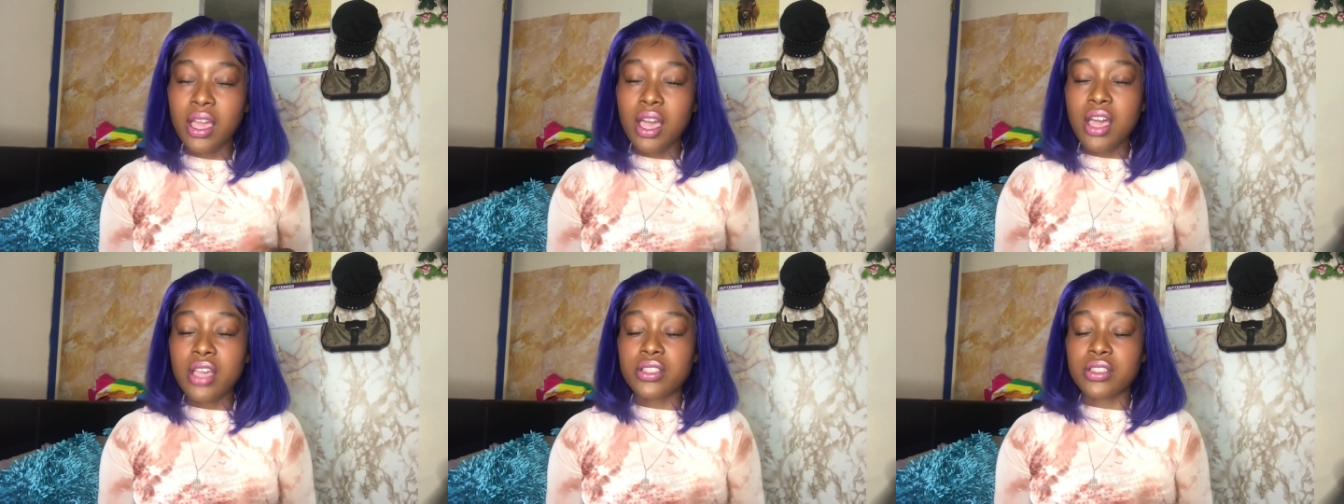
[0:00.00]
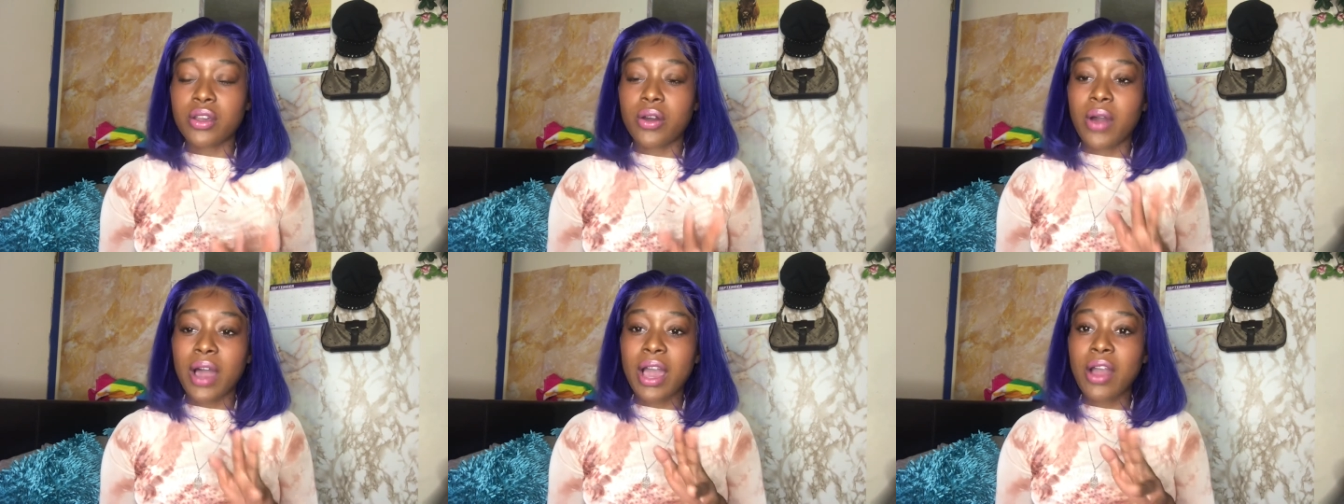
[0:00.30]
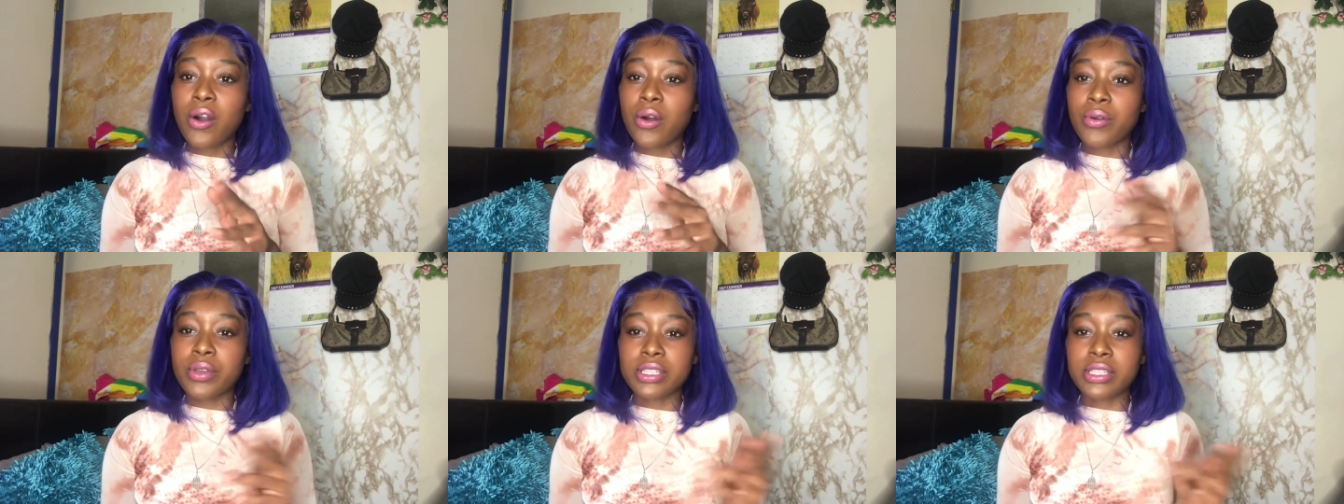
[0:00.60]
So I
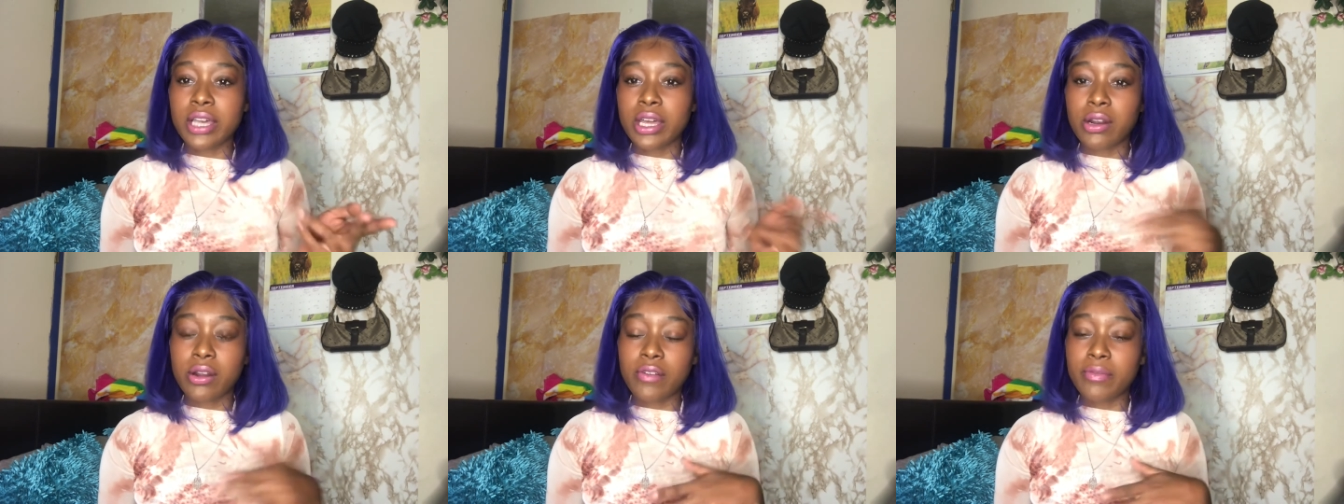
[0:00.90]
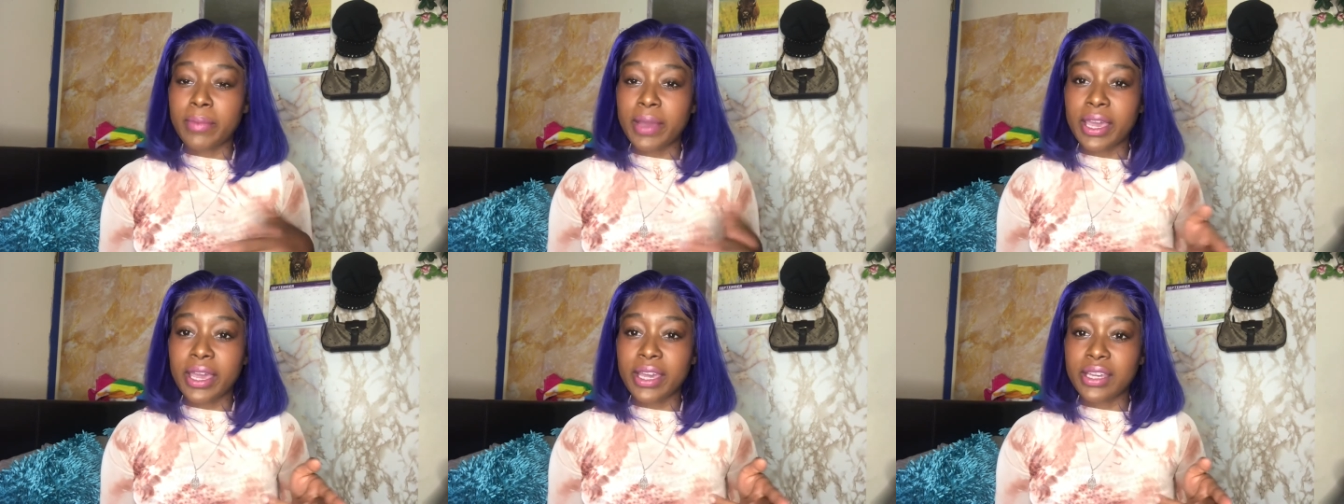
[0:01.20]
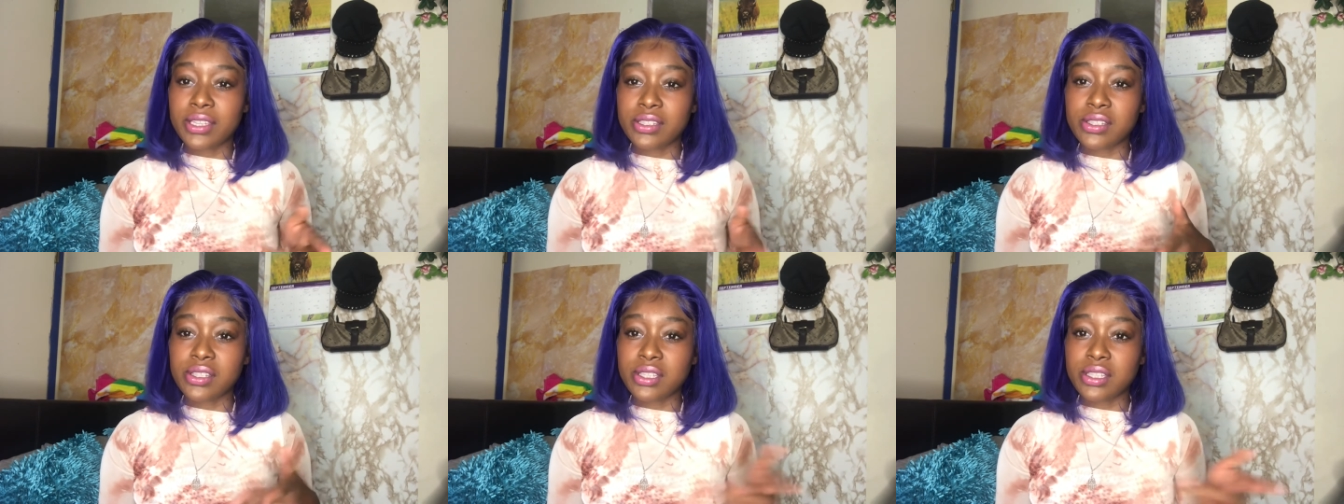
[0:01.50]
always cut off my
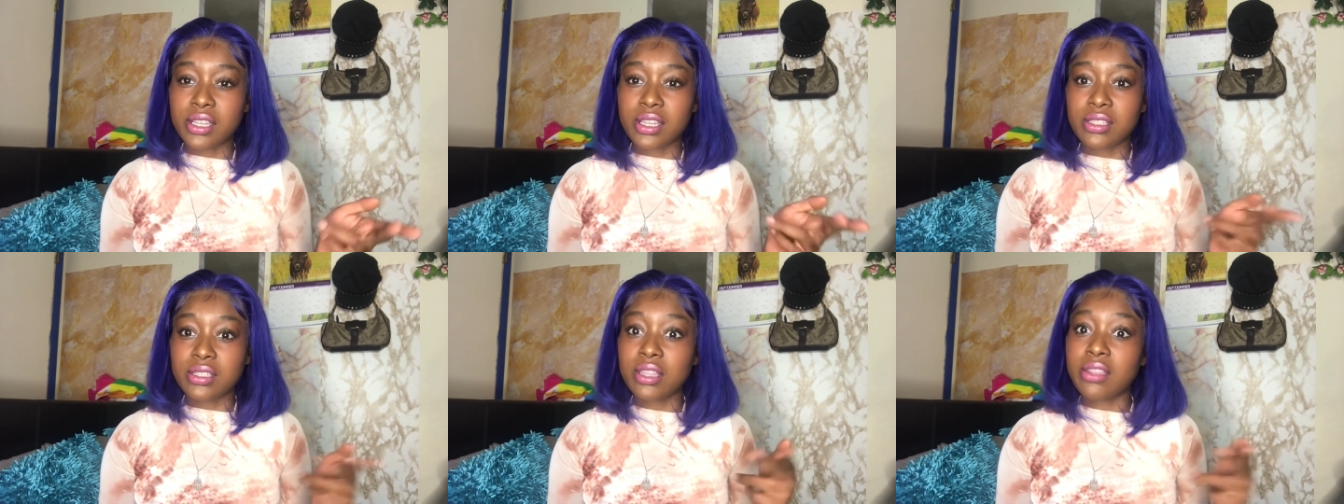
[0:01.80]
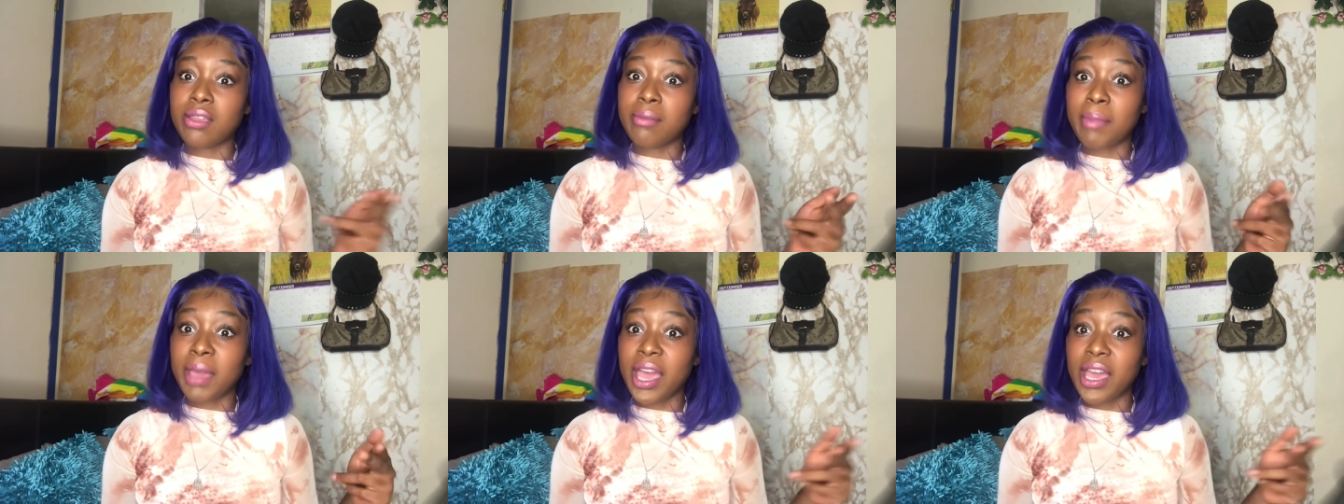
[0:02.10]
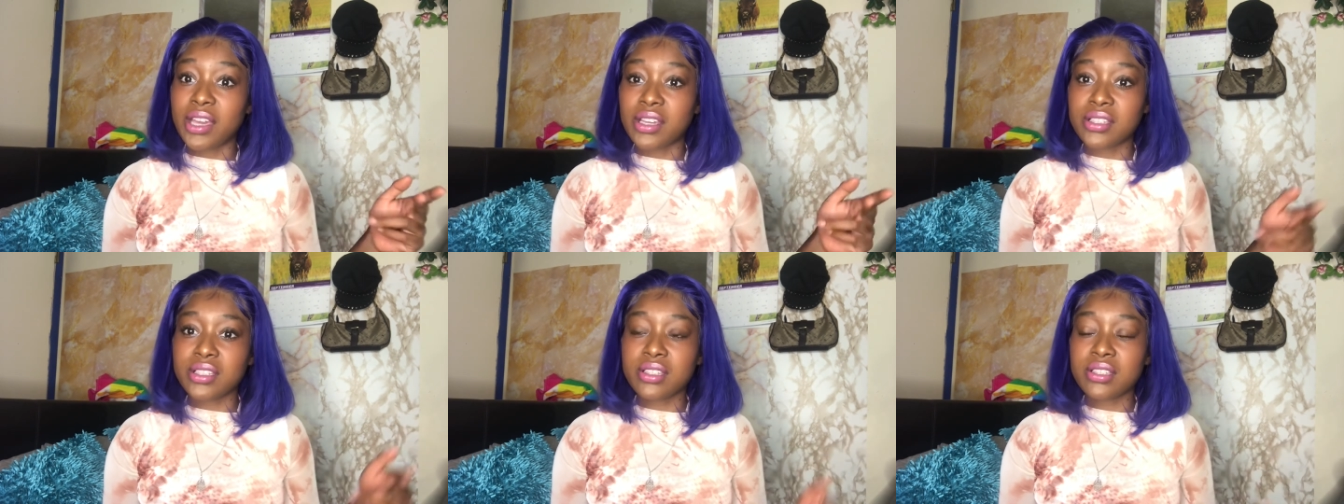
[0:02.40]
exes like to the
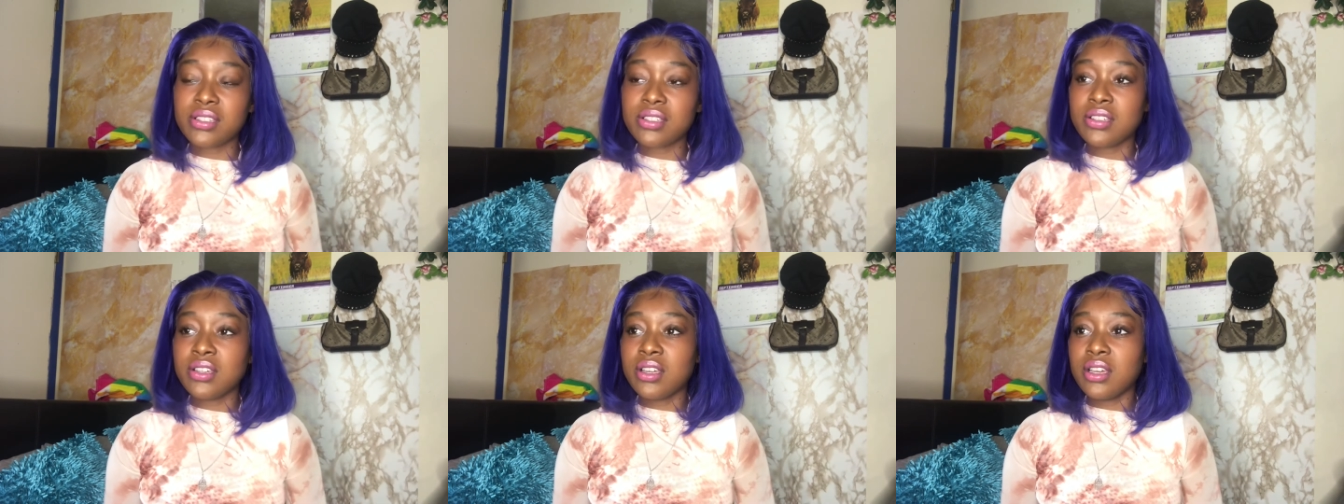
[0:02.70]
max.